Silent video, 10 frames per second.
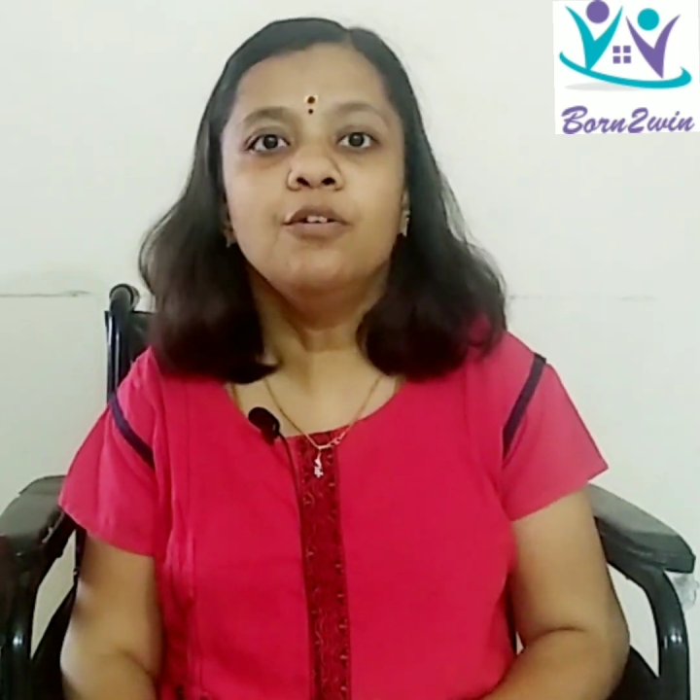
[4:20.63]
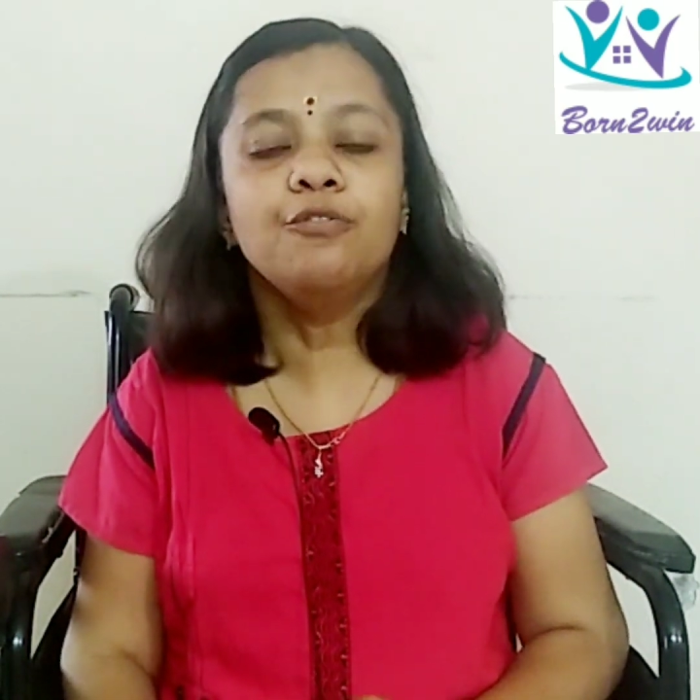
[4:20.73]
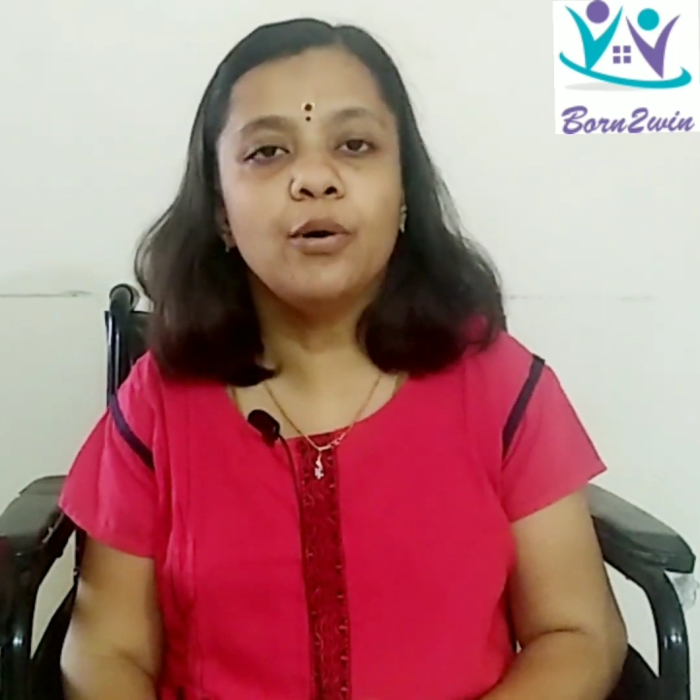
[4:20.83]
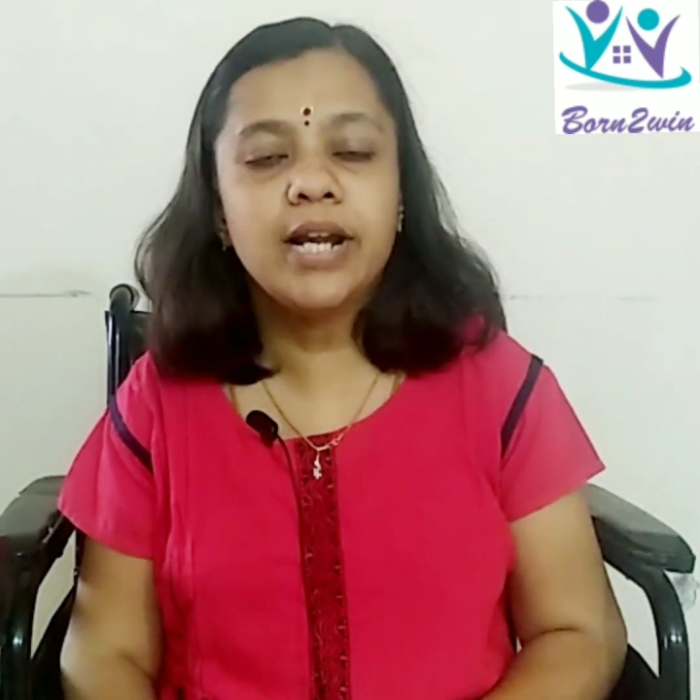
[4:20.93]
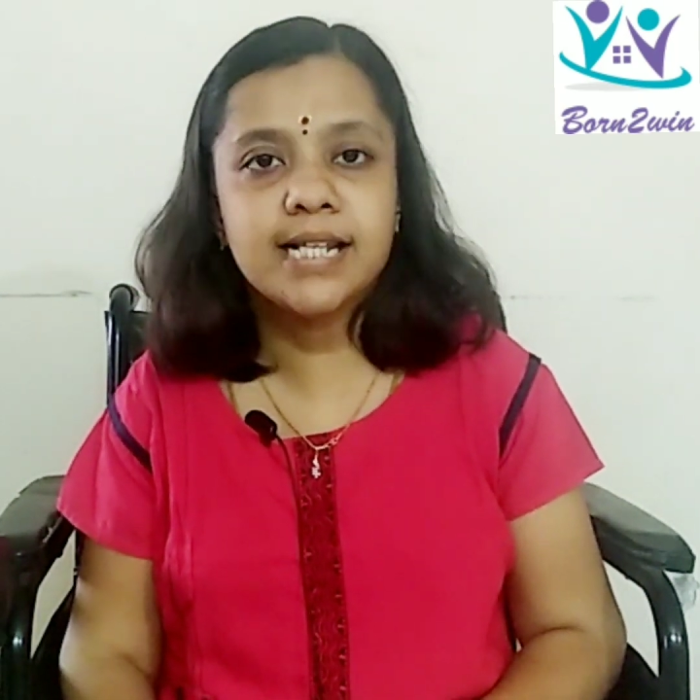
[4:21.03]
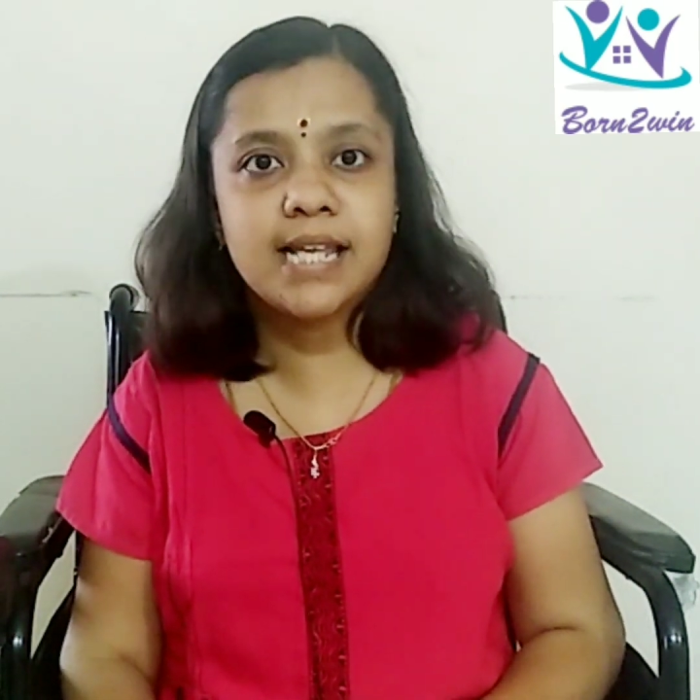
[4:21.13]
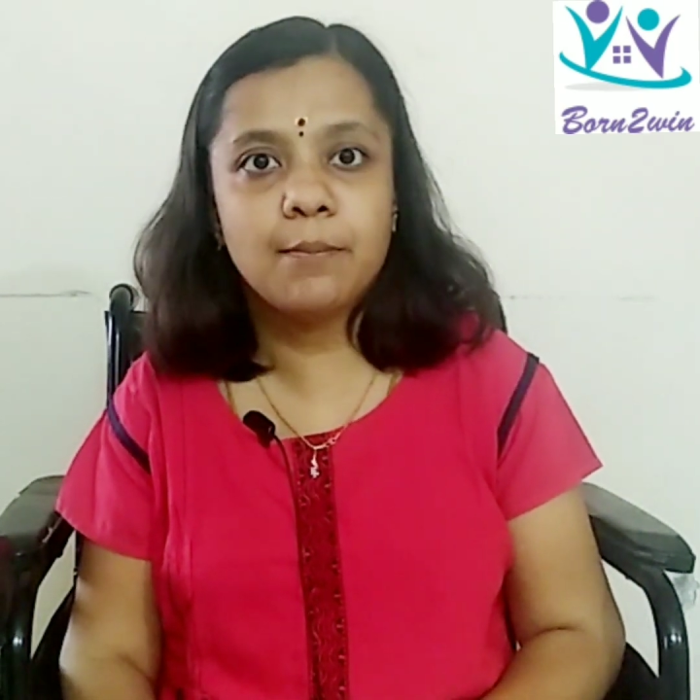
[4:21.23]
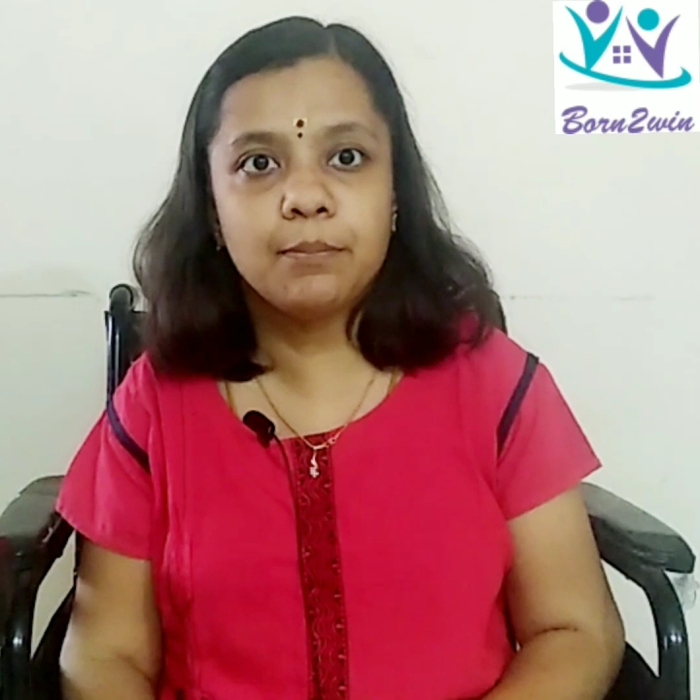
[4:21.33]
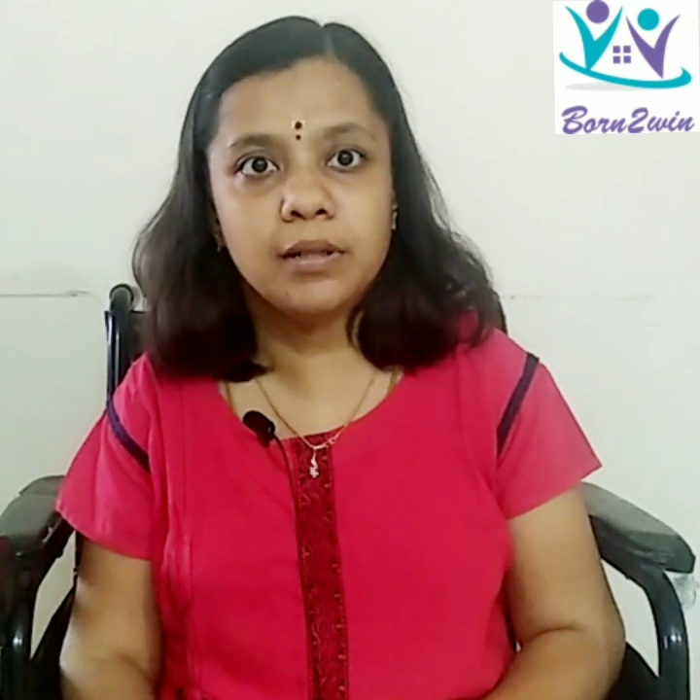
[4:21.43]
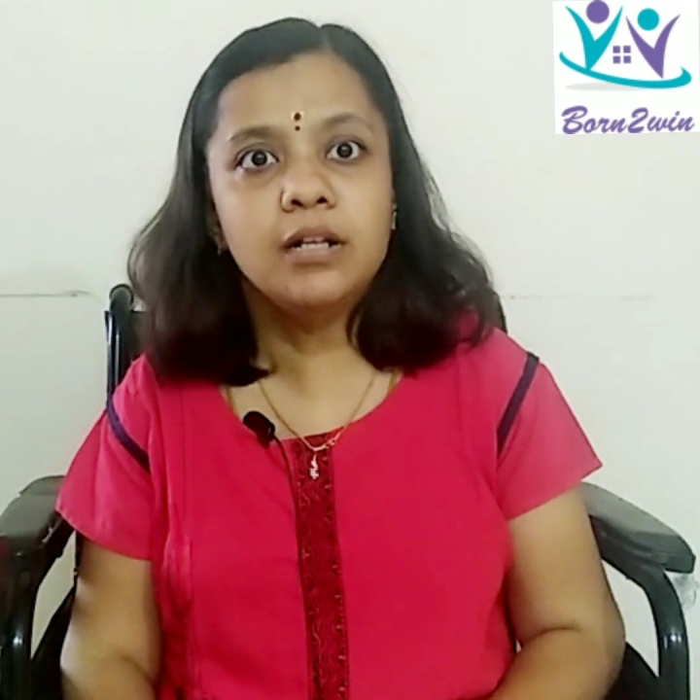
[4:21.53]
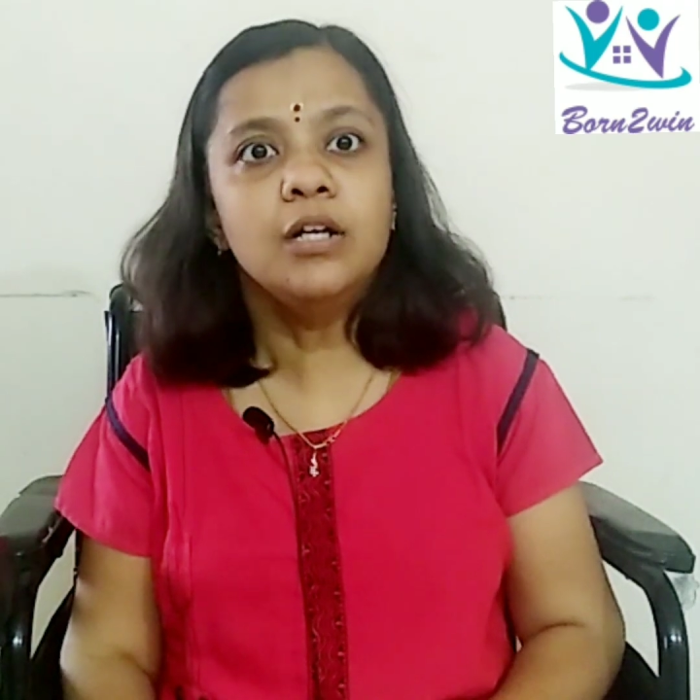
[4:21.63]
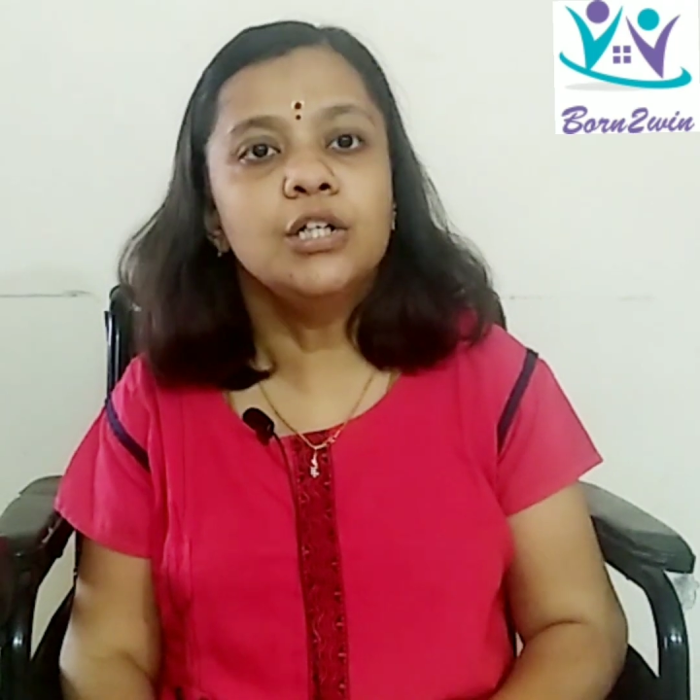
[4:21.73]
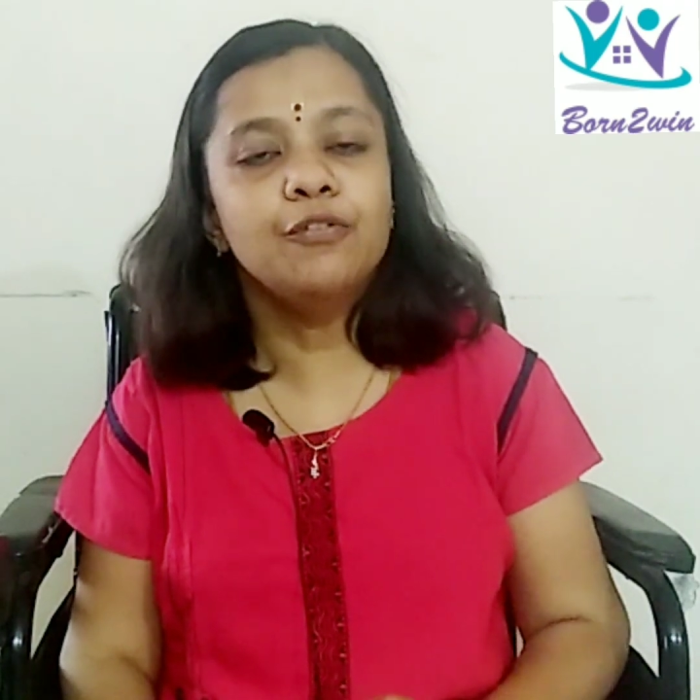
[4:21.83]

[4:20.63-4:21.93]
For example, if